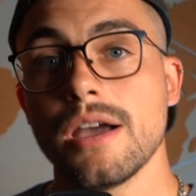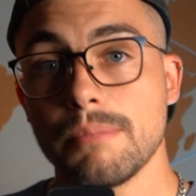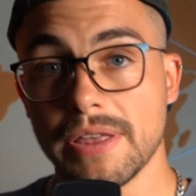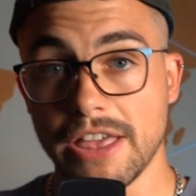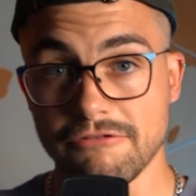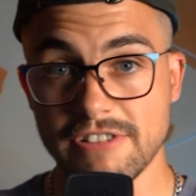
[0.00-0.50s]

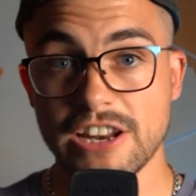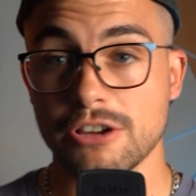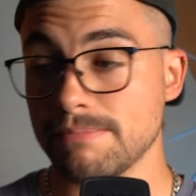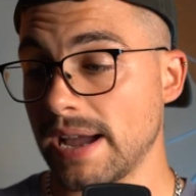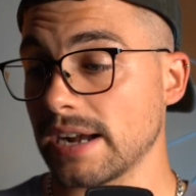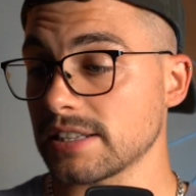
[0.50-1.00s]
But they're really
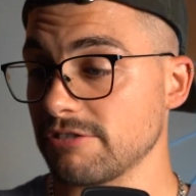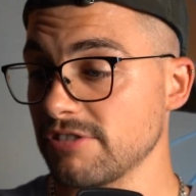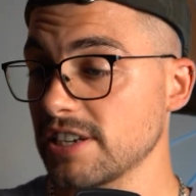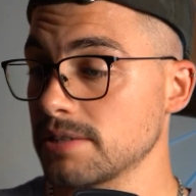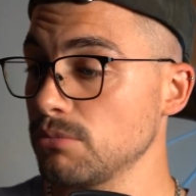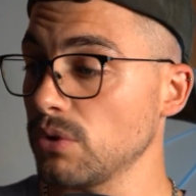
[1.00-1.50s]
compact, they're
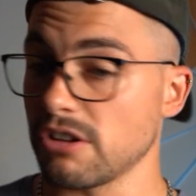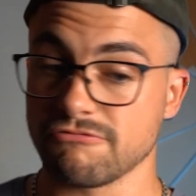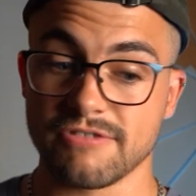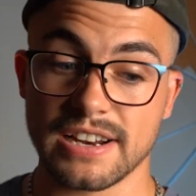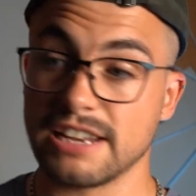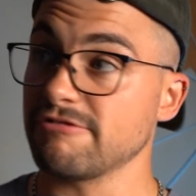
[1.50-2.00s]
really small, they're
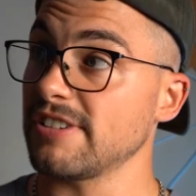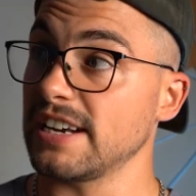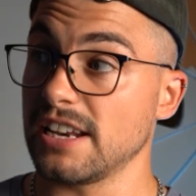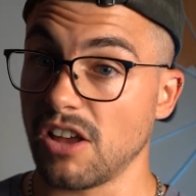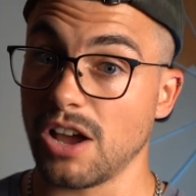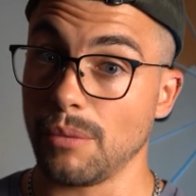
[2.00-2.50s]
really,
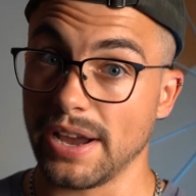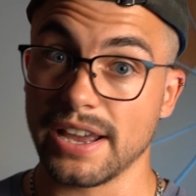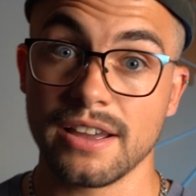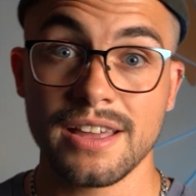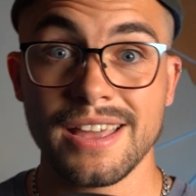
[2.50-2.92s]
really lightweight,